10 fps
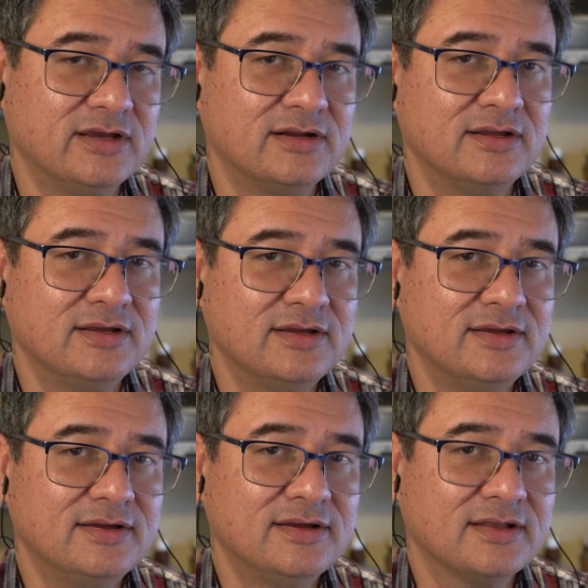on
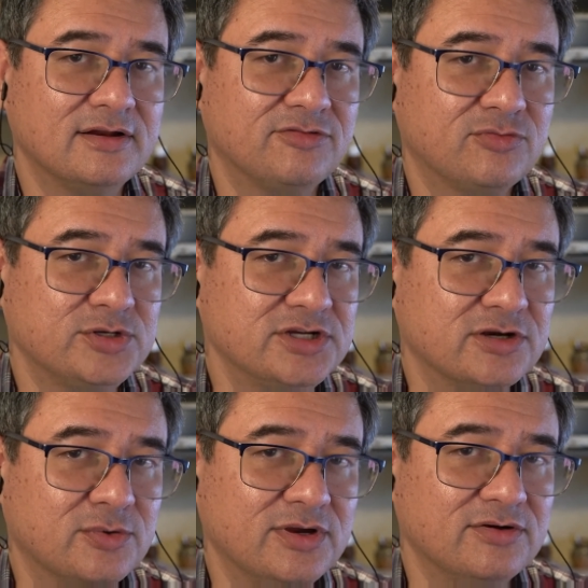kind of switching
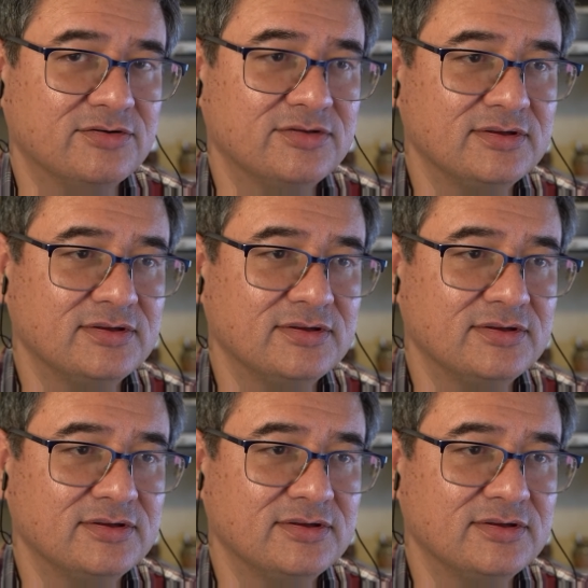careers?